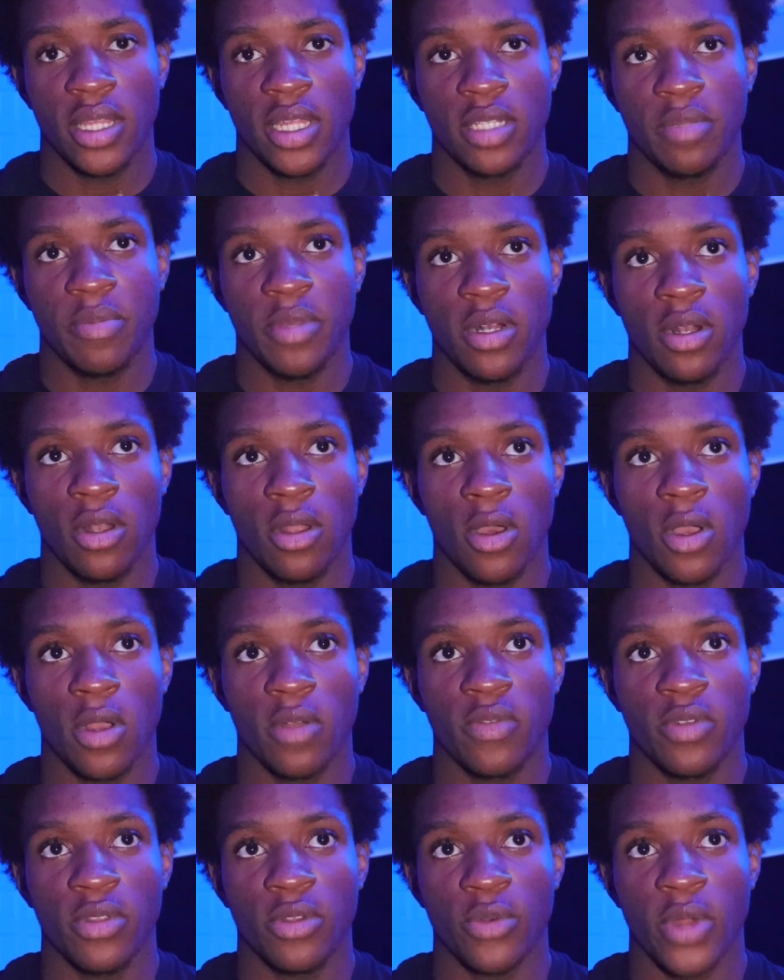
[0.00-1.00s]
been along
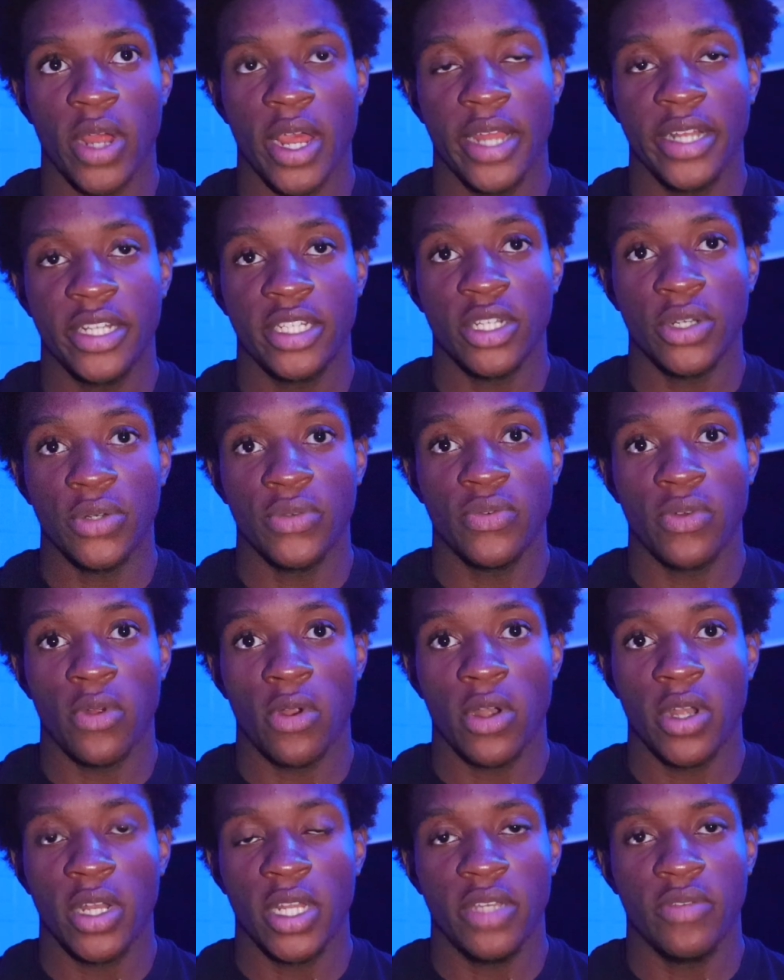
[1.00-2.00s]
for the ride so
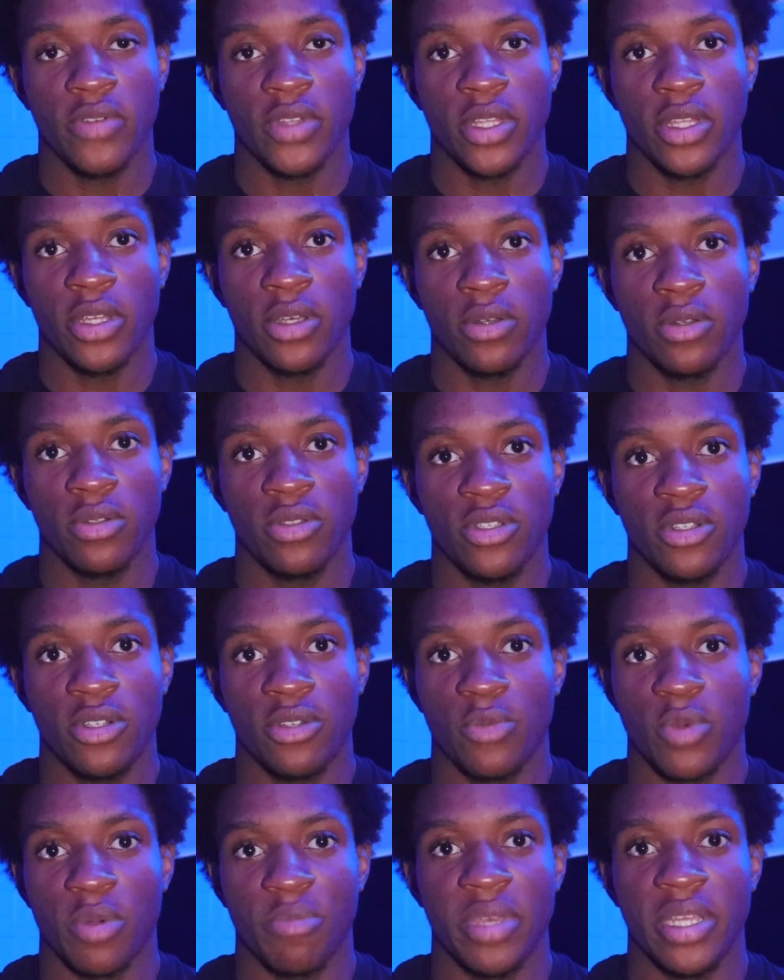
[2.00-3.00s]
far, even though
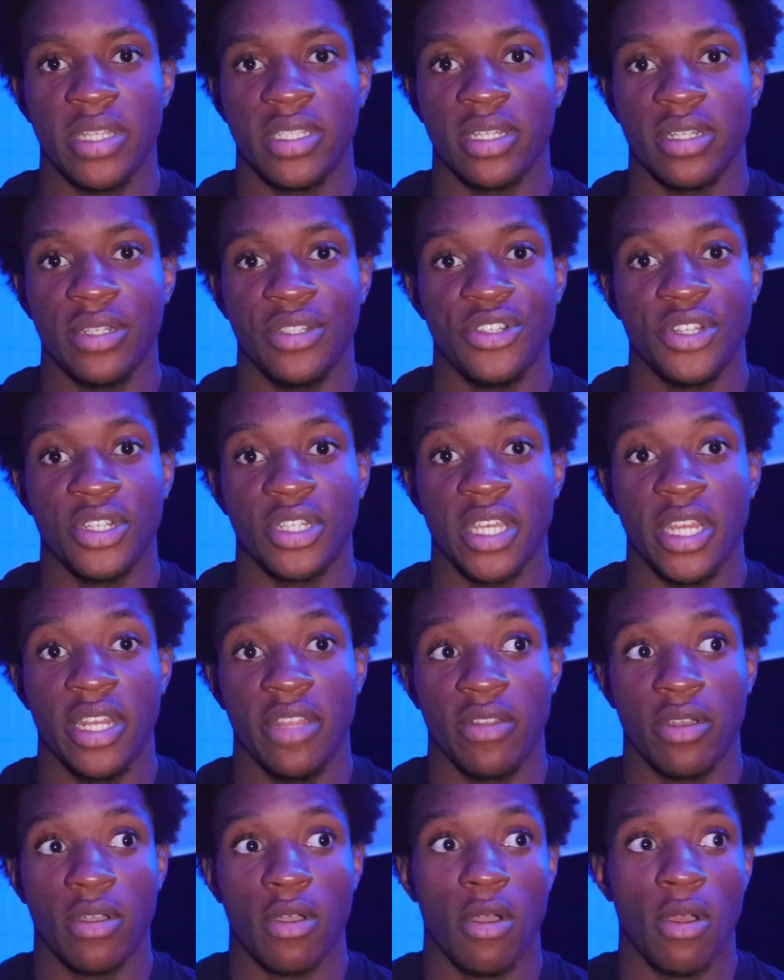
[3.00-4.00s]
we're basically just getting in
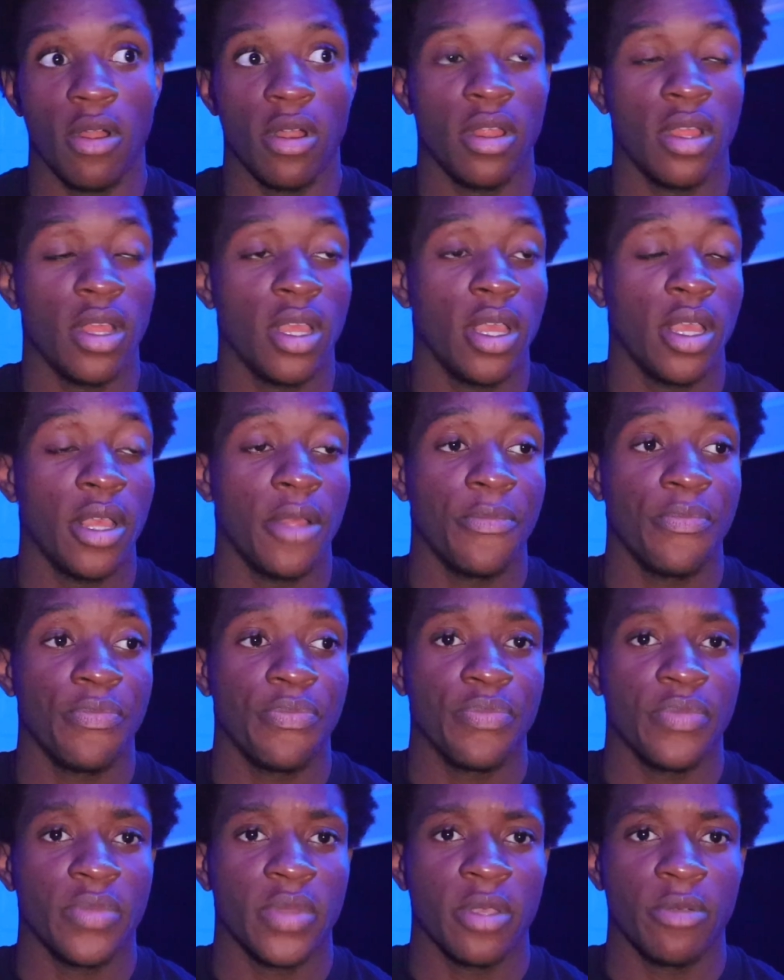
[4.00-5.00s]
the car.
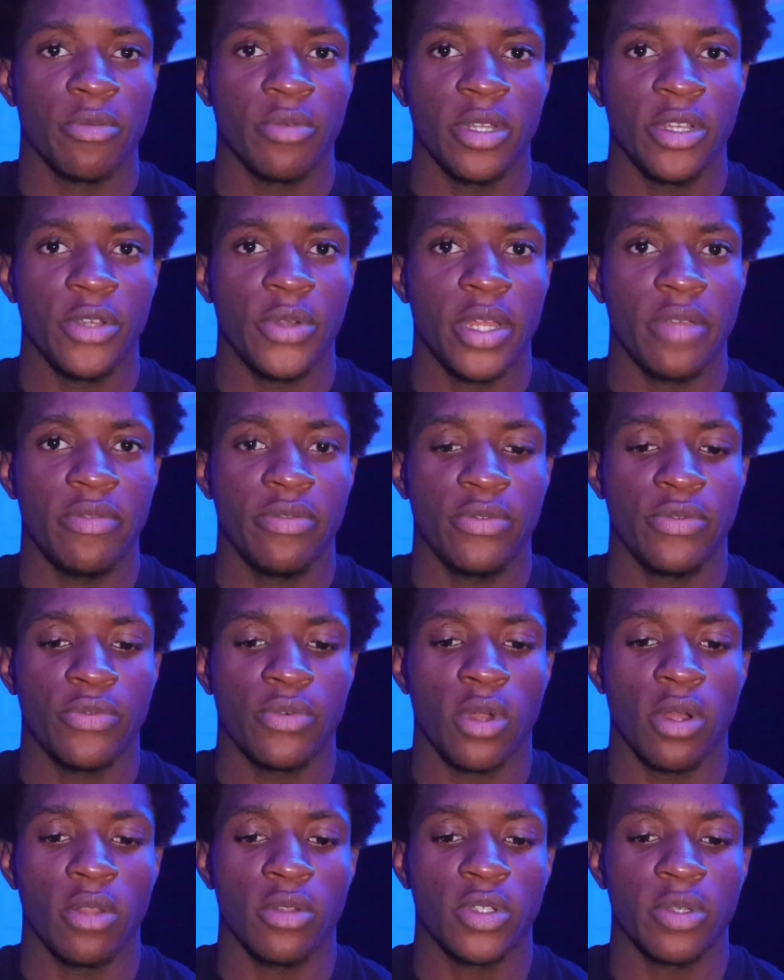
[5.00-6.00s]
I'm really grateful
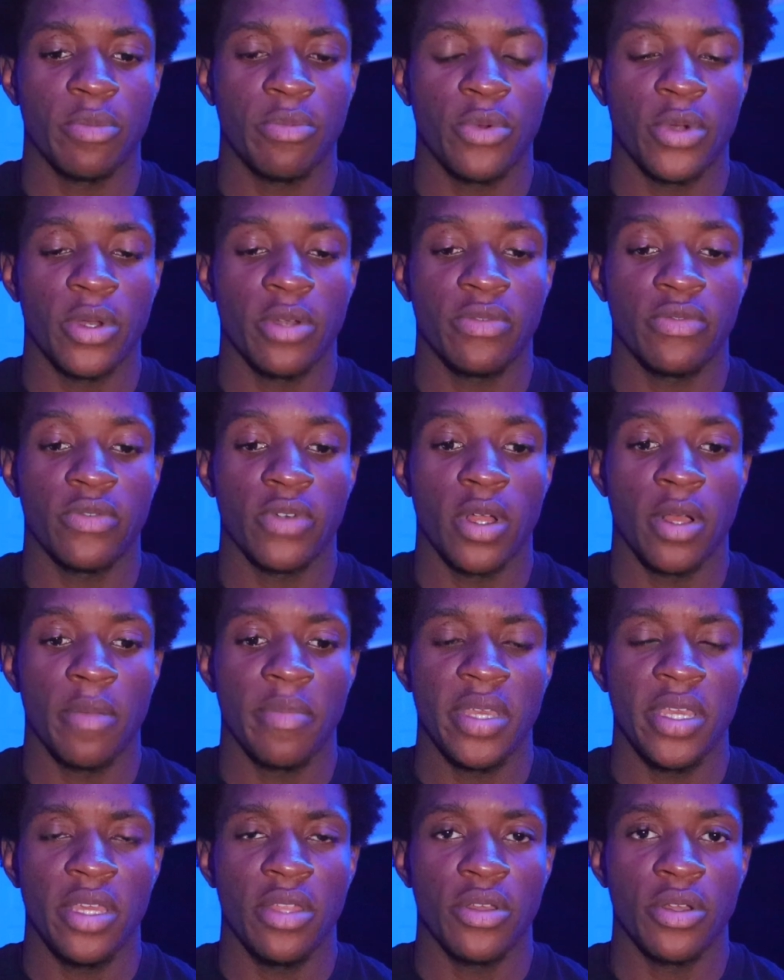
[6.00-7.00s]
for all the support from
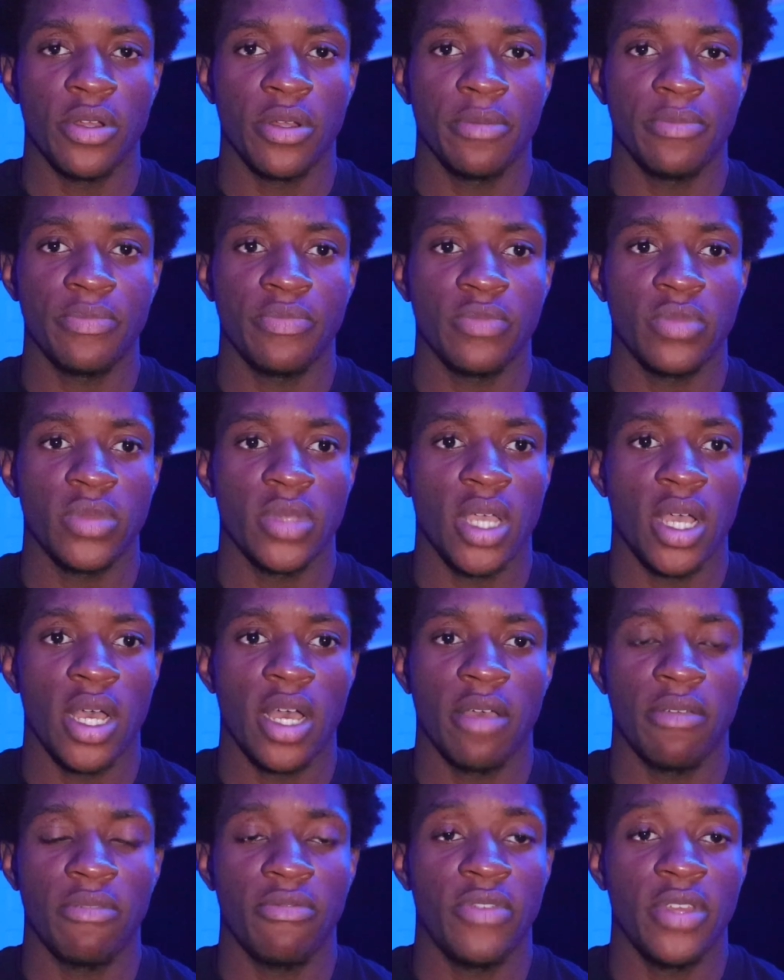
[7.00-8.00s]
either
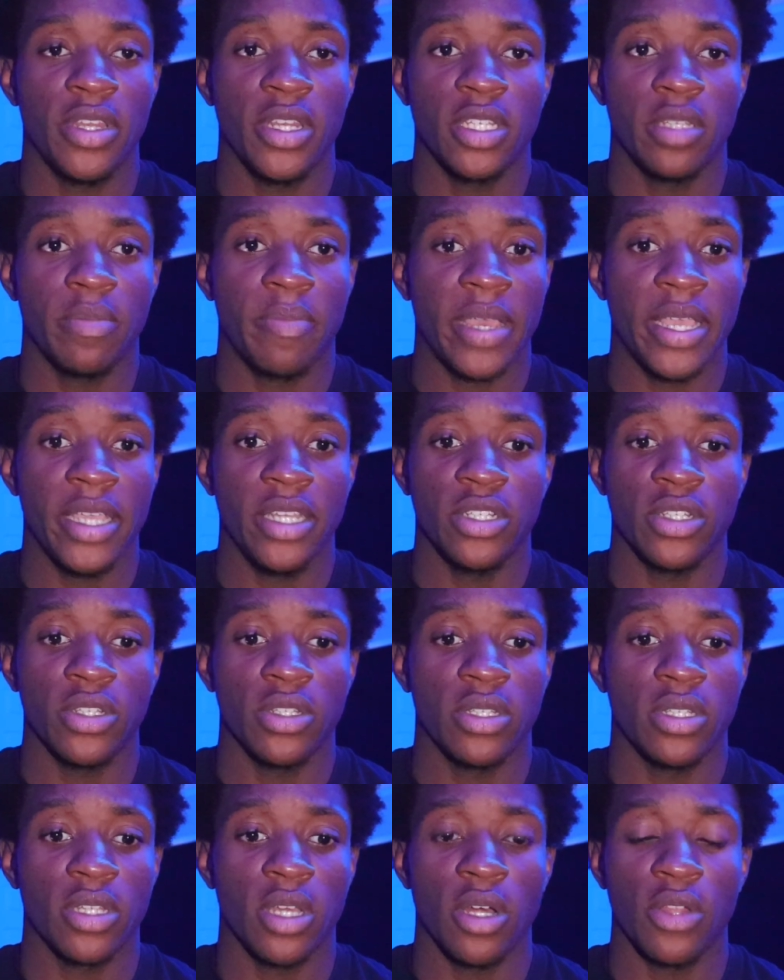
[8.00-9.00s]
fitness
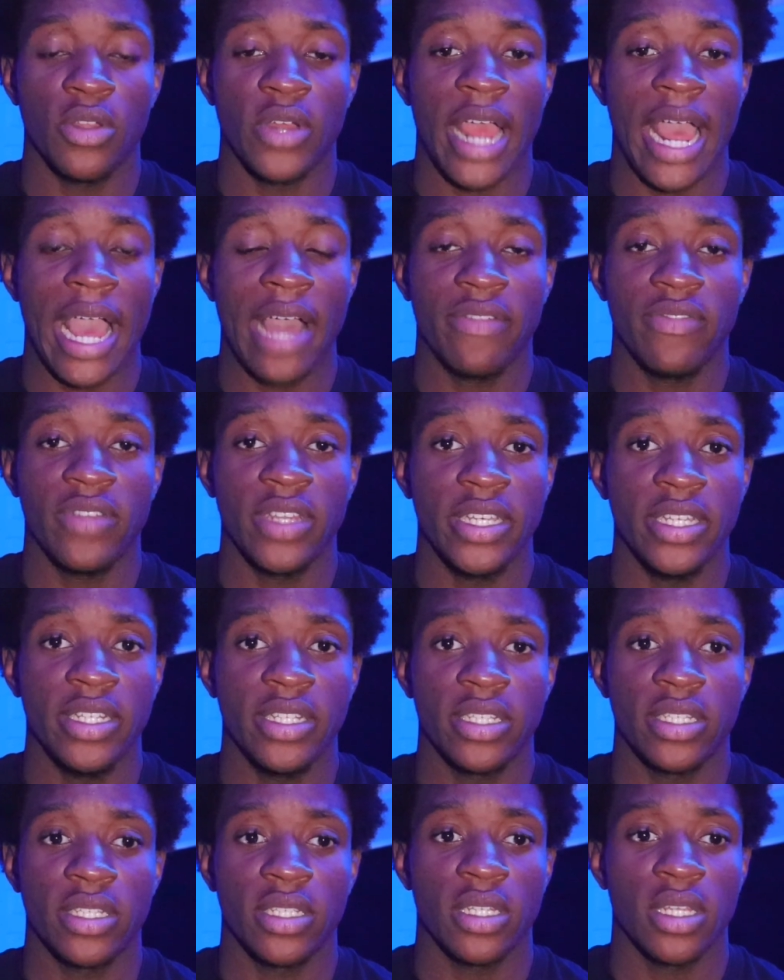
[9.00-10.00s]
pages, other
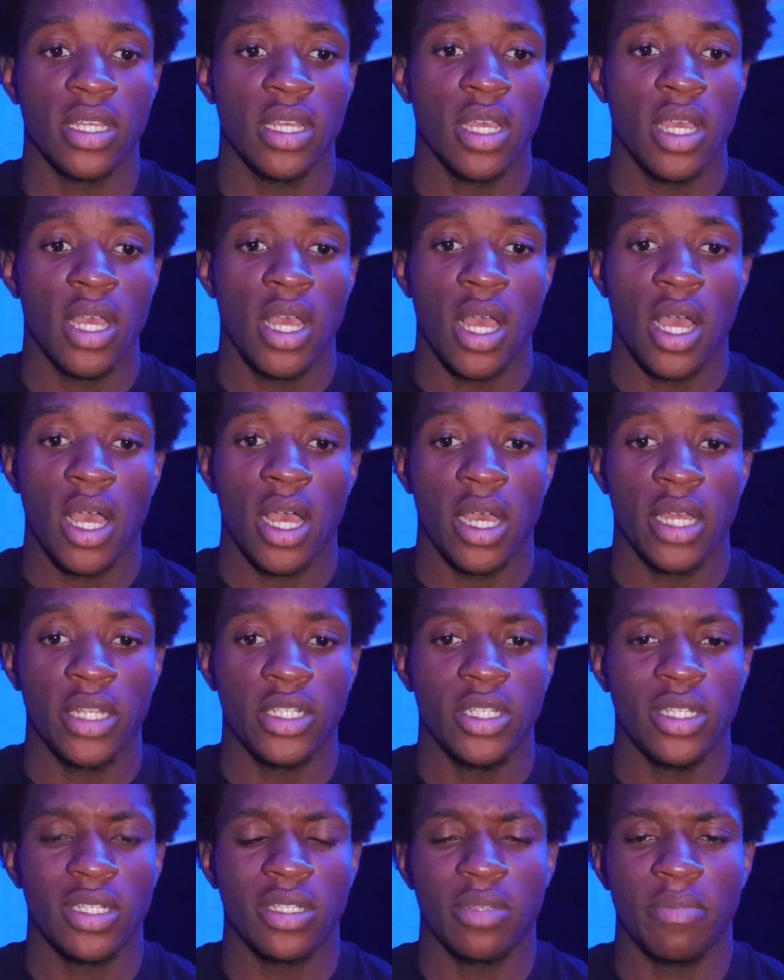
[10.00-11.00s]
athletes,
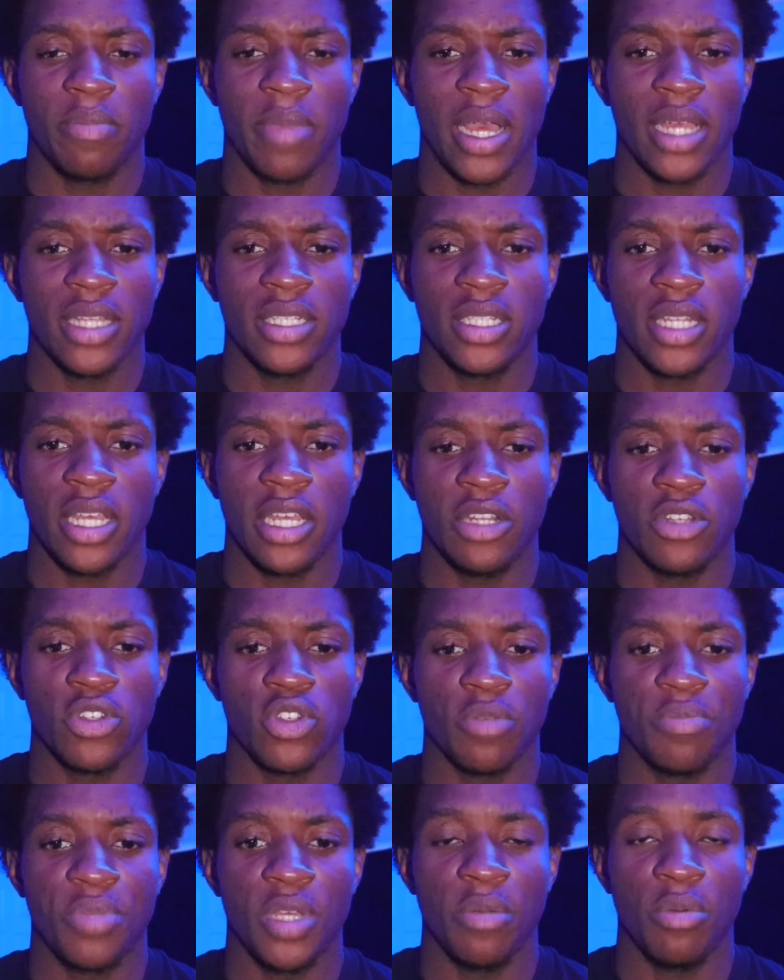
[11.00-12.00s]
just bystanders,
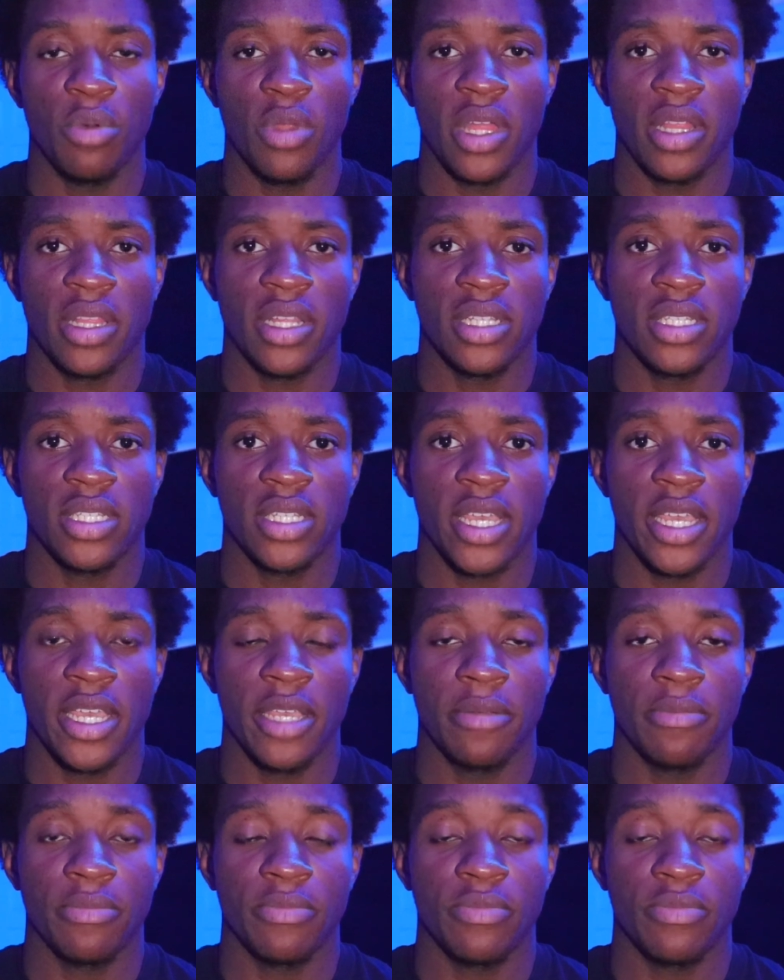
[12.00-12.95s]
or people that say